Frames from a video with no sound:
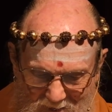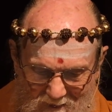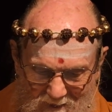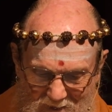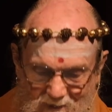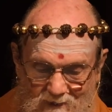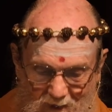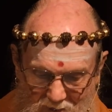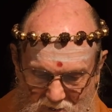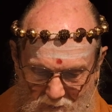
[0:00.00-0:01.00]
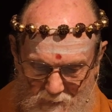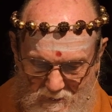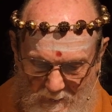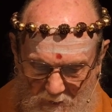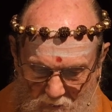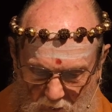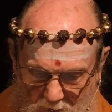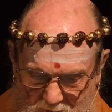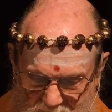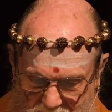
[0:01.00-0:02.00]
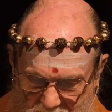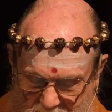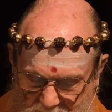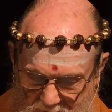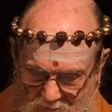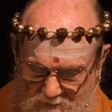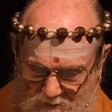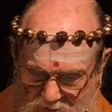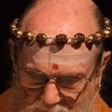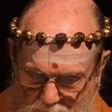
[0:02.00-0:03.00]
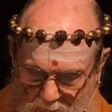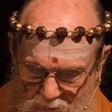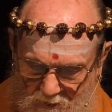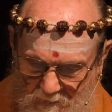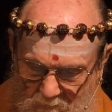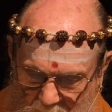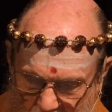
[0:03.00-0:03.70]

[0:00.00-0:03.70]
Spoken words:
The index of inspired talks gives this description.